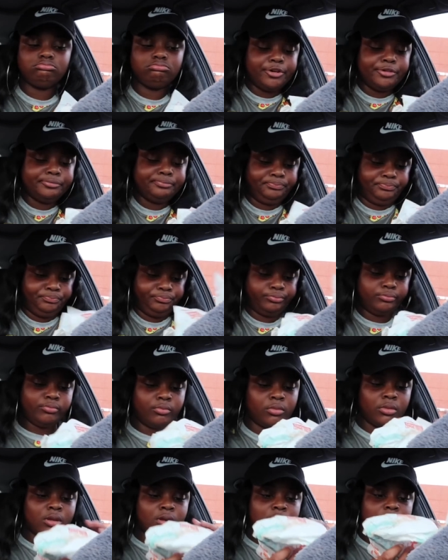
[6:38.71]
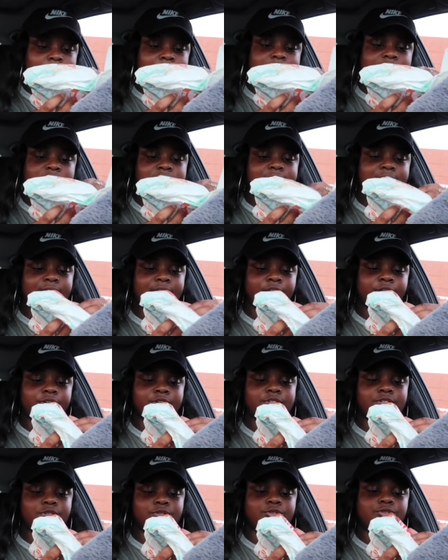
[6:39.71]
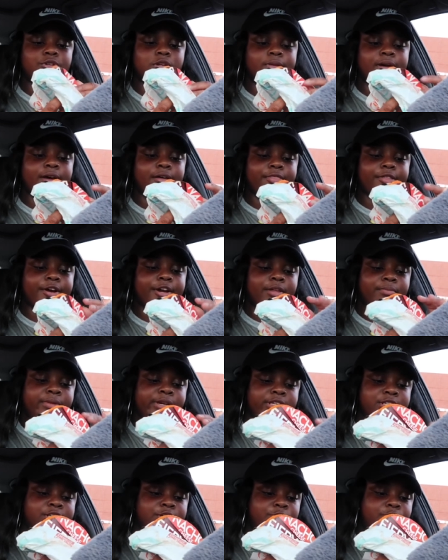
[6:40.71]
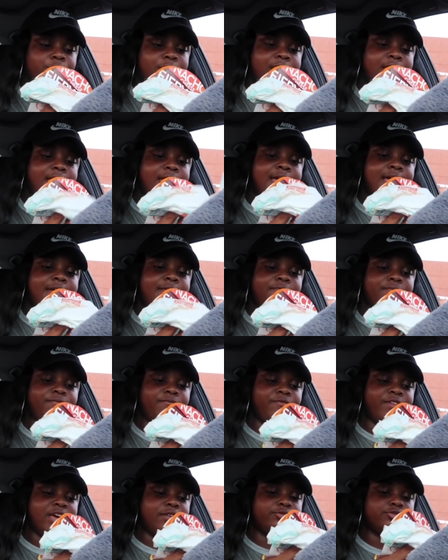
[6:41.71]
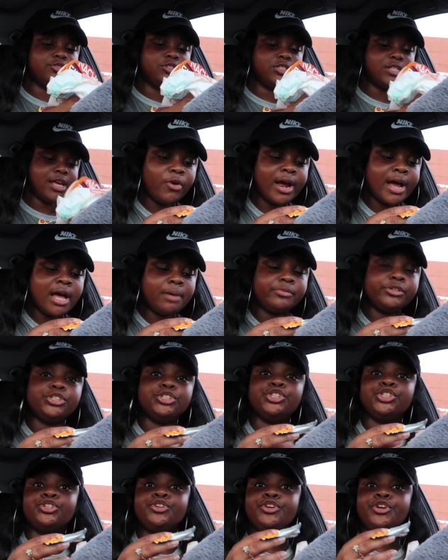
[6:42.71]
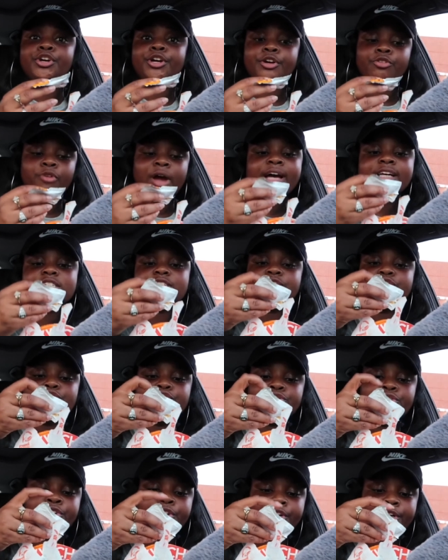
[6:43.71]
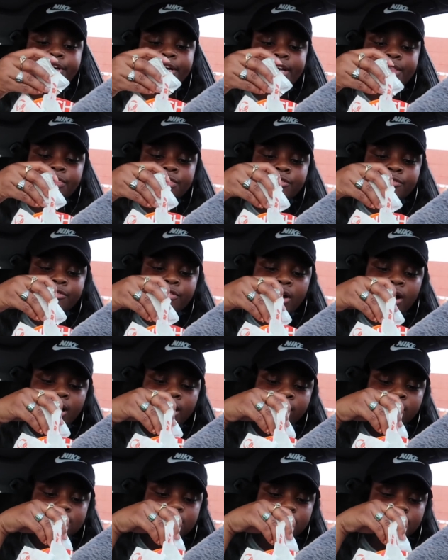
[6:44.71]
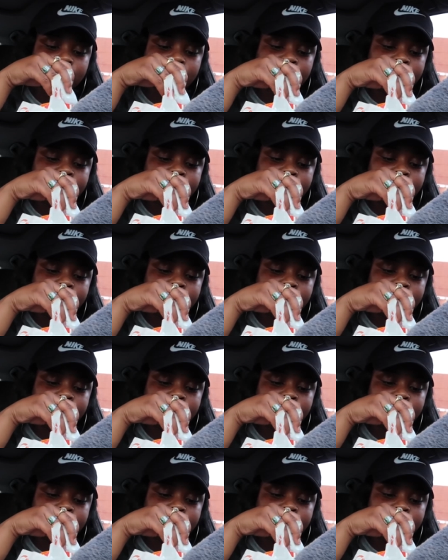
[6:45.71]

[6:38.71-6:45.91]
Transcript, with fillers: So I decided to go to school about 30 minutes away Fayetteville where I'm a junior, rising junior in the fall, so